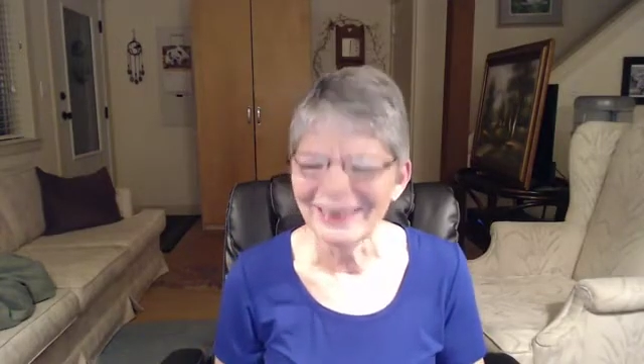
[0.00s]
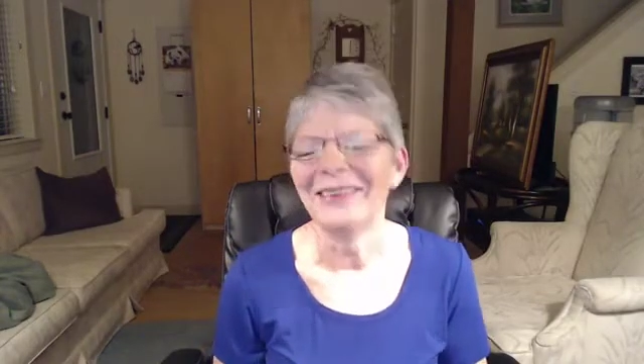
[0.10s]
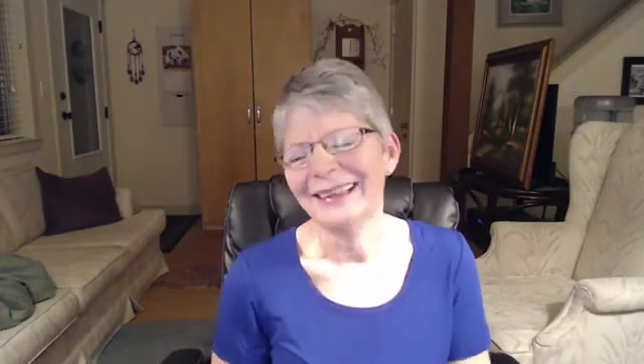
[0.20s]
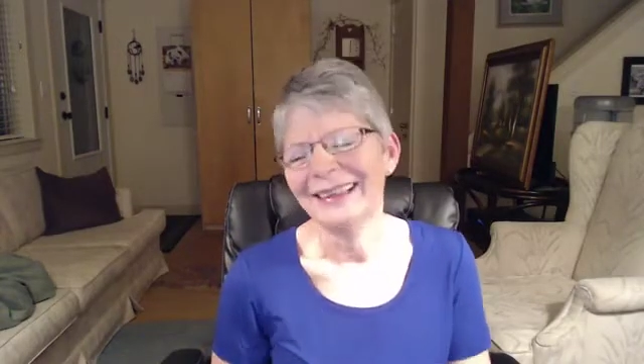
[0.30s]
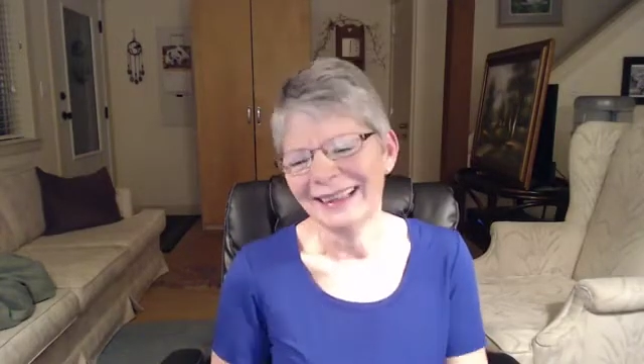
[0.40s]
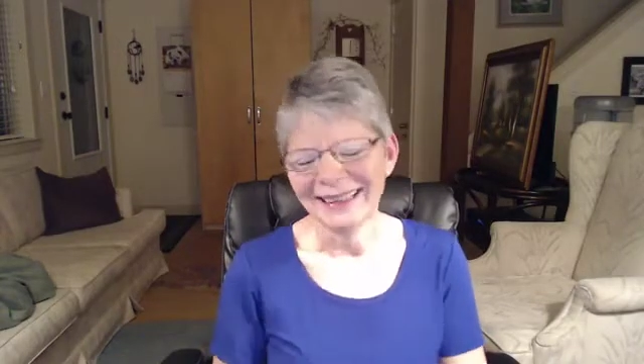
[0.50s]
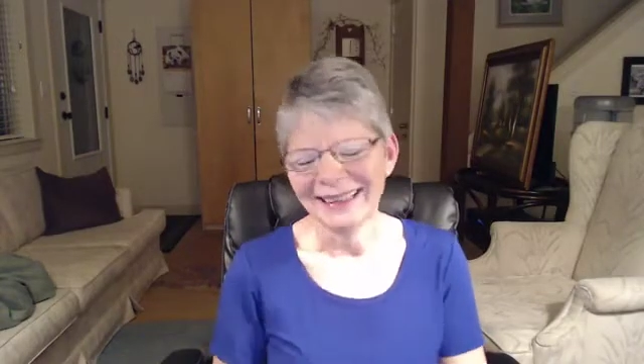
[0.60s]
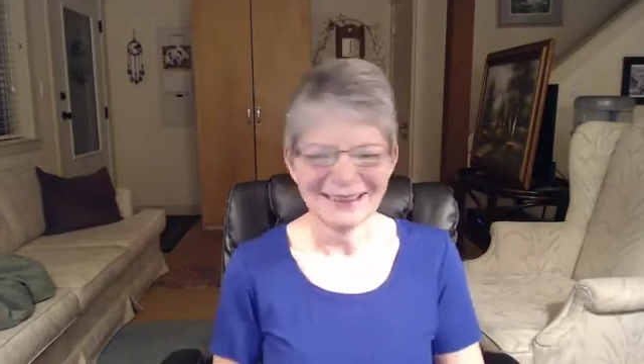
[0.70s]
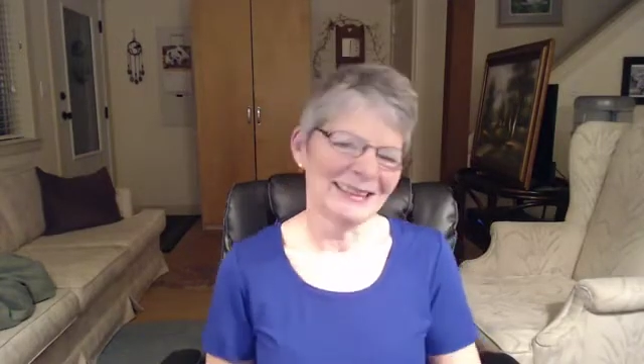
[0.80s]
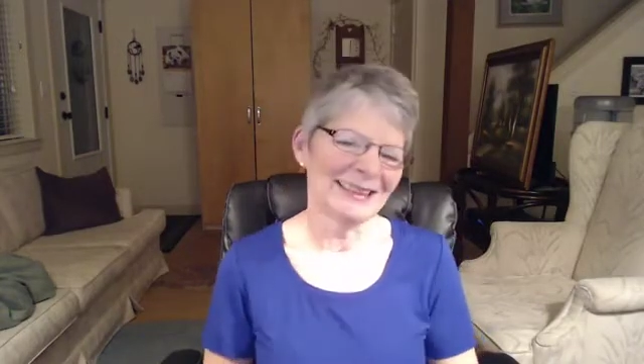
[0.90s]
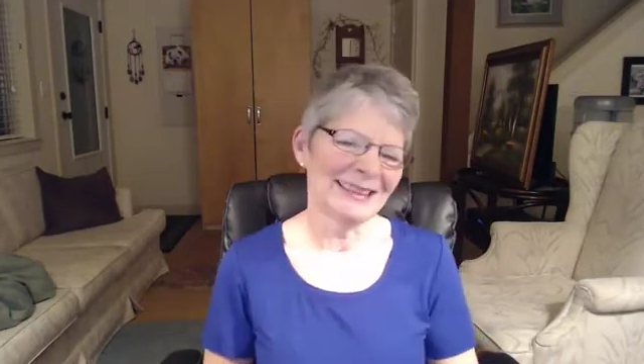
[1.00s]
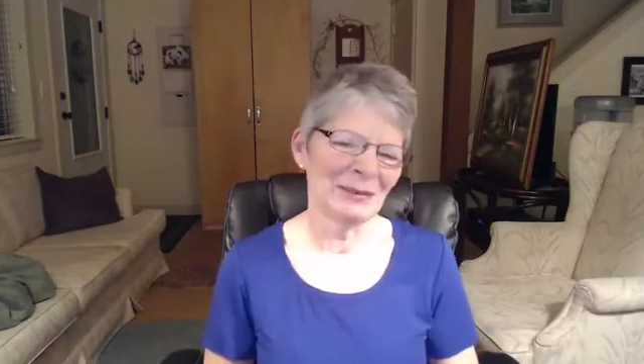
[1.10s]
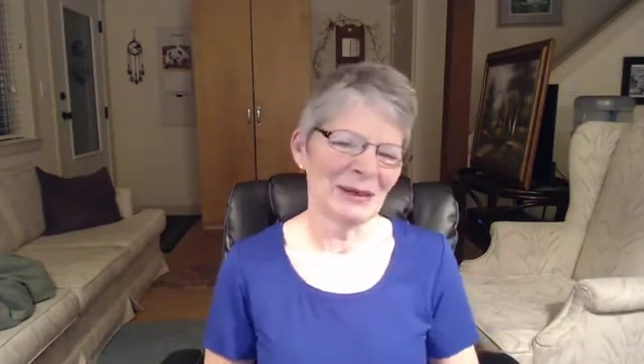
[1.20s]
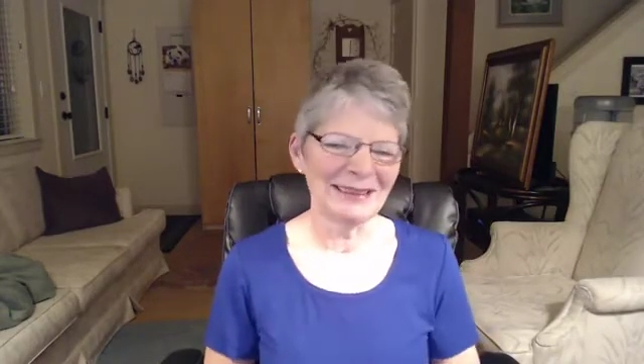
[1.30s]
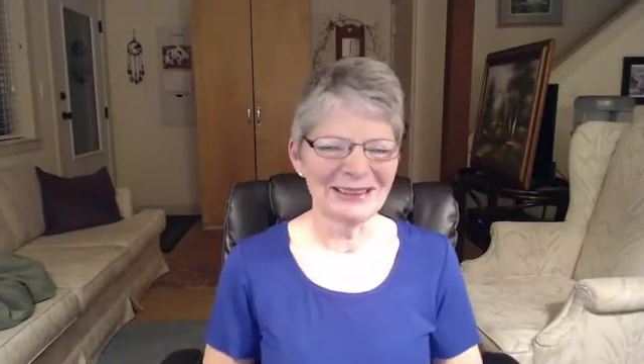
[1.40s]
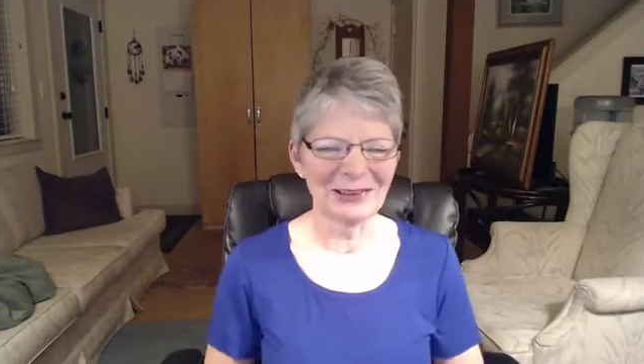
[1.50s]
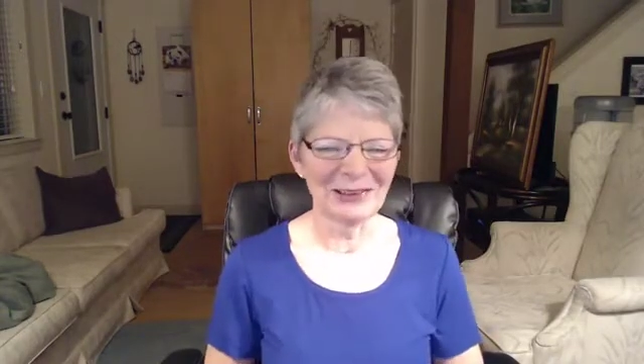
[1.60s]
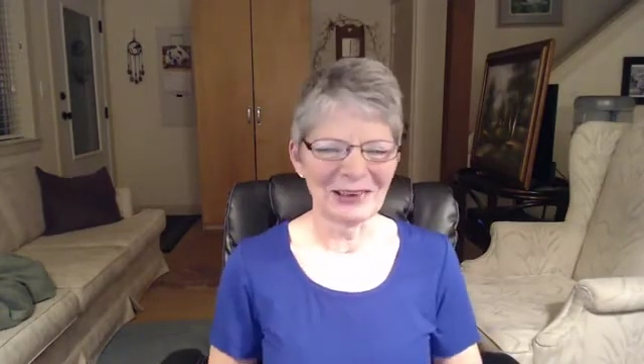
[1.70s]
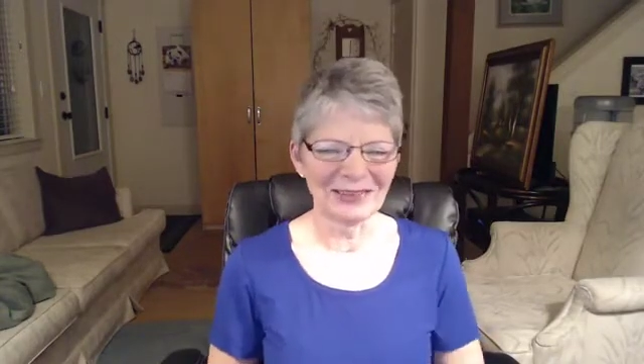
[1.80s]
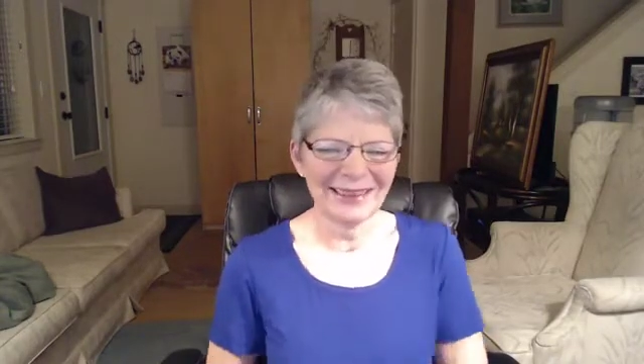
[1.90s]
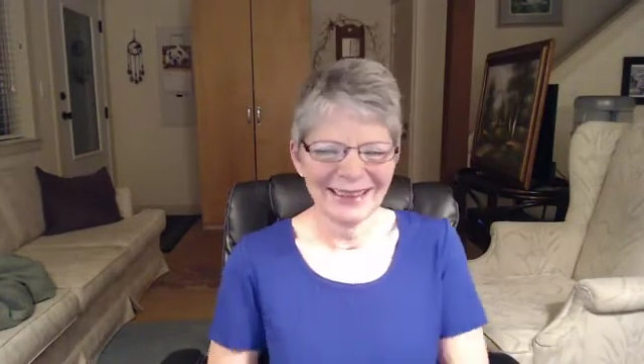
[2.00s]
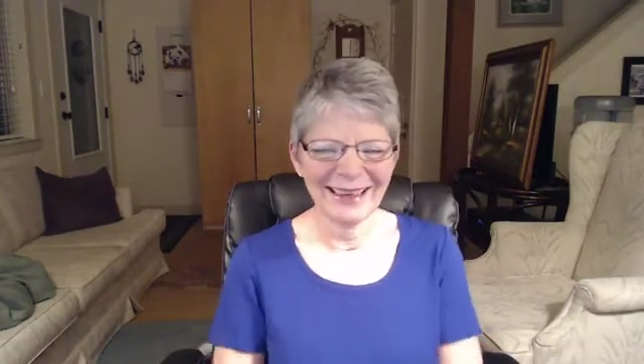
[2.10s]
Oh, she said the puppy's adorable.